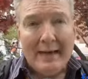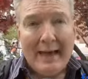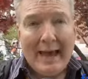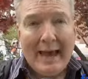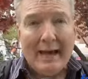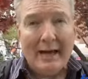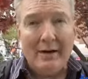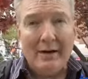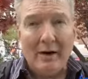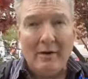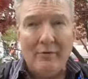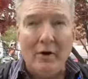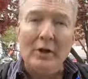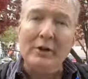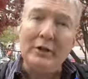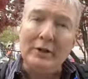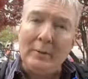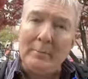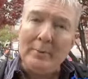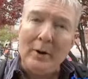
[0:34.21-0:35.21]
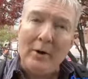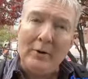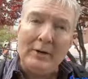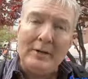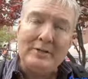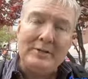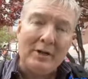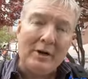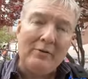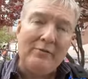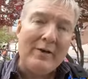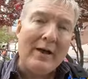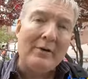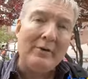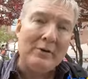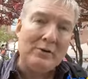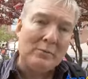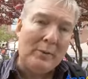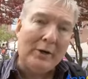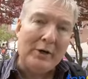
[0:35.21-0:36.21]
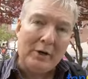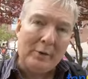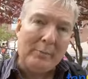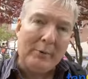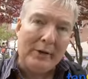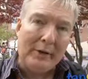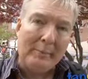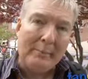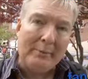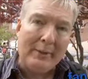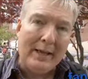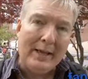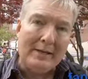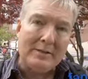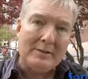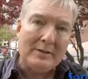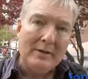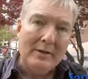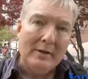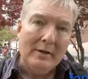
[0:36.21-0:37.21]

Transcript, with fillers: and of all the components that our founders wanted to put in place,